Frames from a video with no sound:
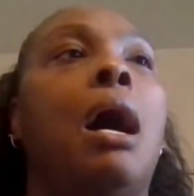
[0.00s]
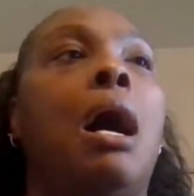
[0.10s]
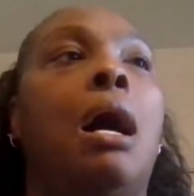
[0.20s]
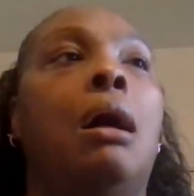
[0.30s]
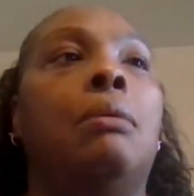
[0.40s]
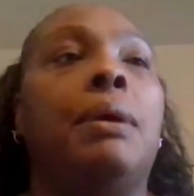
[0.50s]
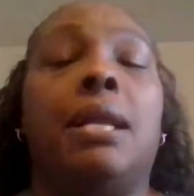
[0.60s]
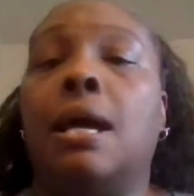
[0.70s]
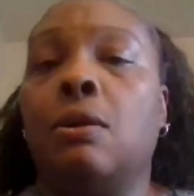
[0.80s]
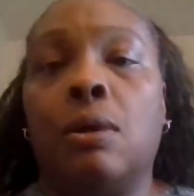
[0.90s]

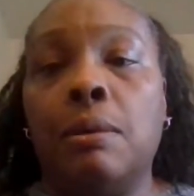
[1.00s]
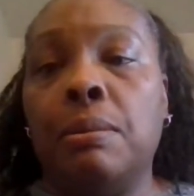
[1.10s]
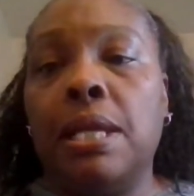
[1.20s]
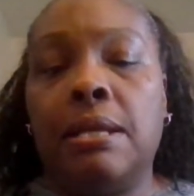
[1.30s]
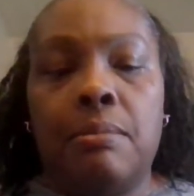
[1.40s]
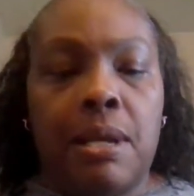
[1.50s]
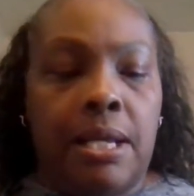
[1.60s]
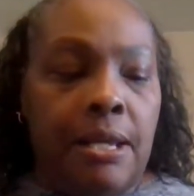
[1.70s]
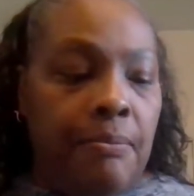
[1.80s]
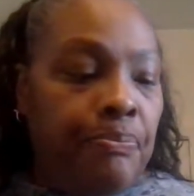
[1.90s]
and I don't complain
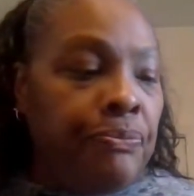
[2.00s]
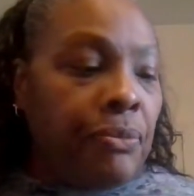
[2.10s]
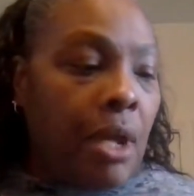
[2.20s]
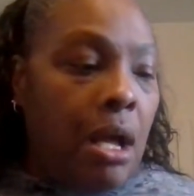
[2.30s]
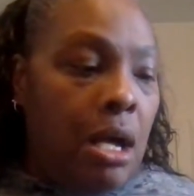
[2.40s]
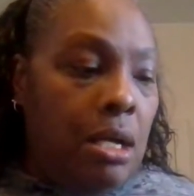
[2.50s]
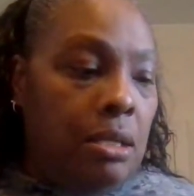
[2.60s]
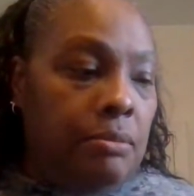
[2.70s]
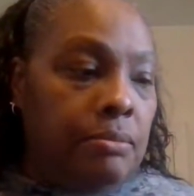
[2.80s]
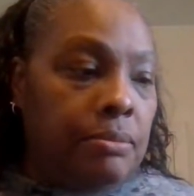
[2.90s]
about it.
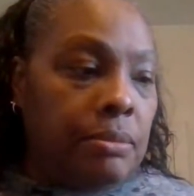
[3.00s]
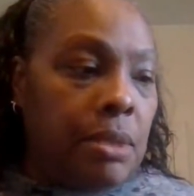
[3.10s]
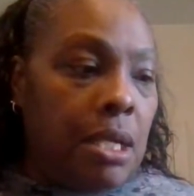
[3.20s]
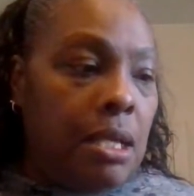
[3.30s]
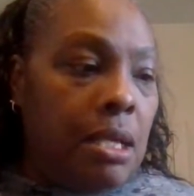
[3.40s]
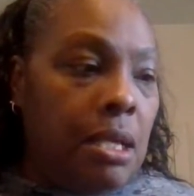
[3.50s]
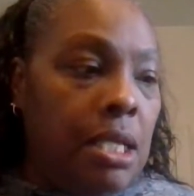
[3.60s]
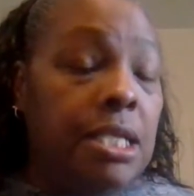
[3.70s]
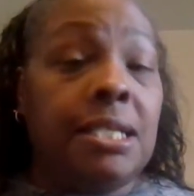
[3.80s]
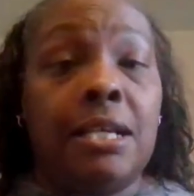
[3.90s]

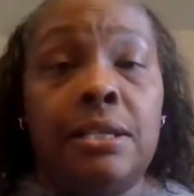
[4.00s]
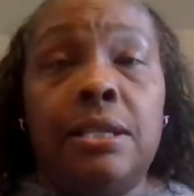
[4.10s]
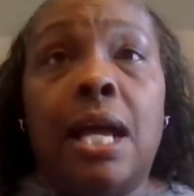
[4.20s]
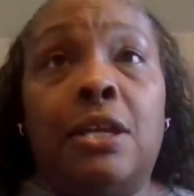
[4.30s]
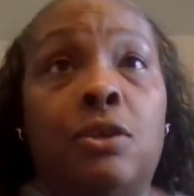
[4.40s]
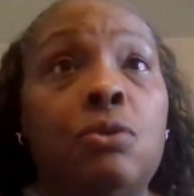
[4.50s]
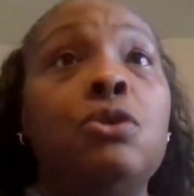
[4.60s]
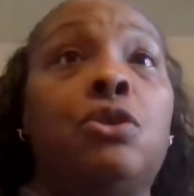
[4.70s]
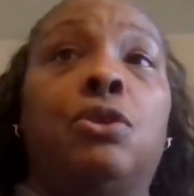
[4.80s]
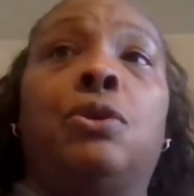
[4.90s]
At least I
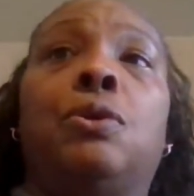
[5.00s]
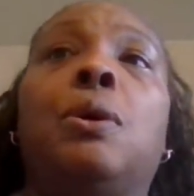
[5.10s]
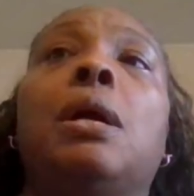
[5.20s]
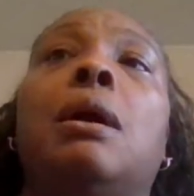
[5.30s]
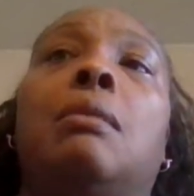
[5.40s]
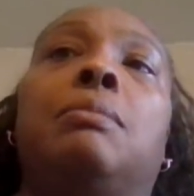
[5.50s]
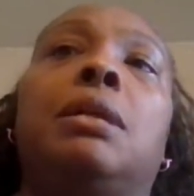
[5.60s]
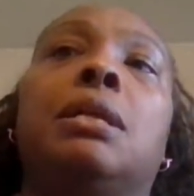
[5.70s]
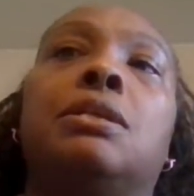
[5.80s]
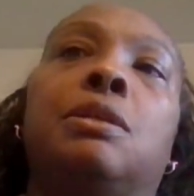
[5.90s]
used to. I'm
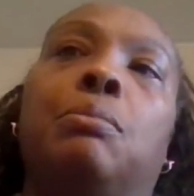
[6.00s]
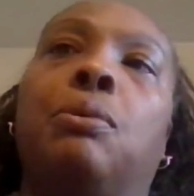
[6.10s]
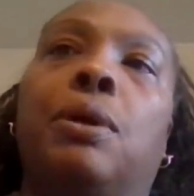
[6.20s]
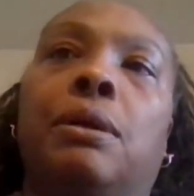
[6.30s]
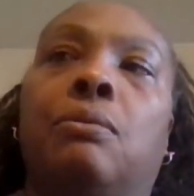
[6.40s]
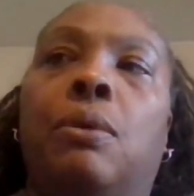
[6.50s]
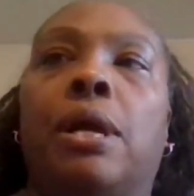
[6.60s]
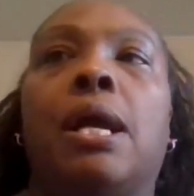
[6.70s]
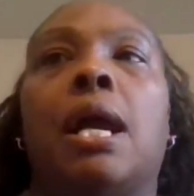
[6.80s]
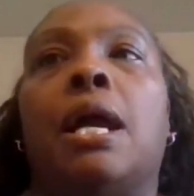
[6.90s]
getting to the point
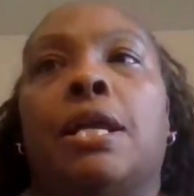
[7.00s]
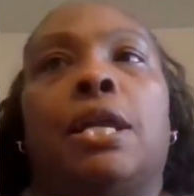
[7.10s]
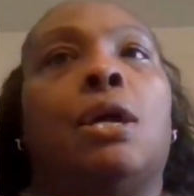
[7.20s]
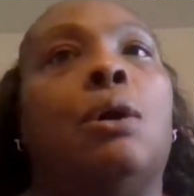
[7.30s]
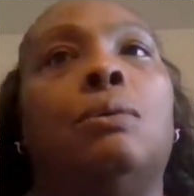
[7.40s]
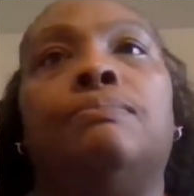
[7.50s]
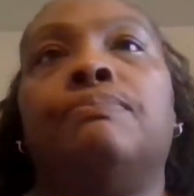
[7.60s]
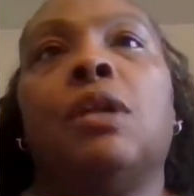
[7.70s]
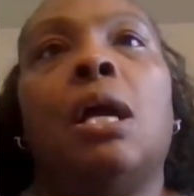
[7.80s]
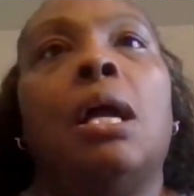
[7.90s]
where I
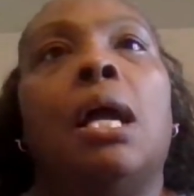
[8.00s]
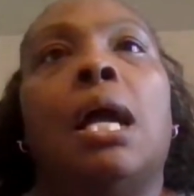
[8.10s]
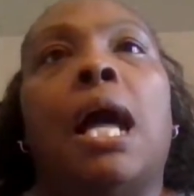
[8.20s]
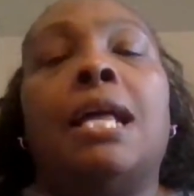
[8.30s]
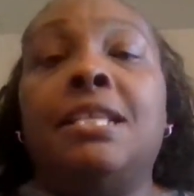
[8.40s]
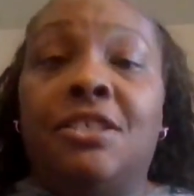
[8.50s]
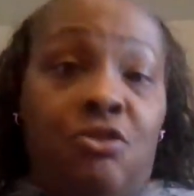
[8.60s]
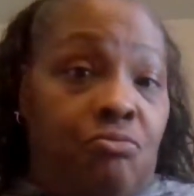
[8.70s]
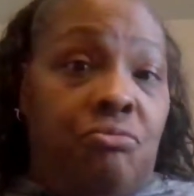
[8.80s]
just